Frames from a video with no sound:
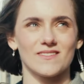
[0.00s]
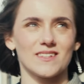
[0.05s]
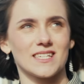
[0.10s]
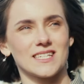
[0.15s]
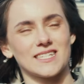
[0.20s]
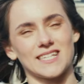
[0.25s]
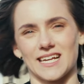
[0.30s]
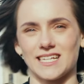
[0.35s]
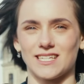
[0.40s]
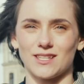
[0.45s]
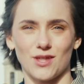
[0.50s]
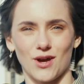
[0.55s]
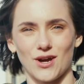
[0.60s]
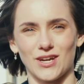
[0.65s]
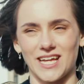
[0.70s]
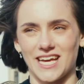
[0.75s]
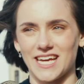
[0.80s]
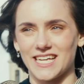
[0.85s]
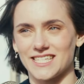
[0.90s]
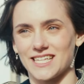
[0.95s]
six thirty,
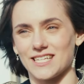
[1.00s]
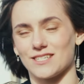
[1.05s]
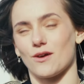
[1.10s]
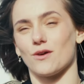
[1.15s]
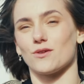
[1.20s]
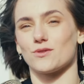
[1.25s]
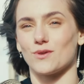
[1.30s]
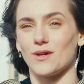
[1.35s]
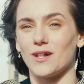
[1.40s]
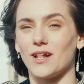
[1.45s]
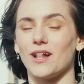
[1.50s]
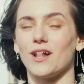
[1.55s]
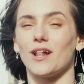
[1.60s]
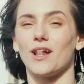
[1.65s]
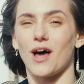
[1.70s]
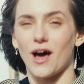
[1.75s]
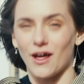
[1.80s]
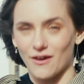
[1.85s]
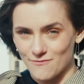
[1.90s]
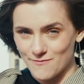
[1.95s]
is there's also a
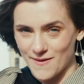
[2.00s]
lot of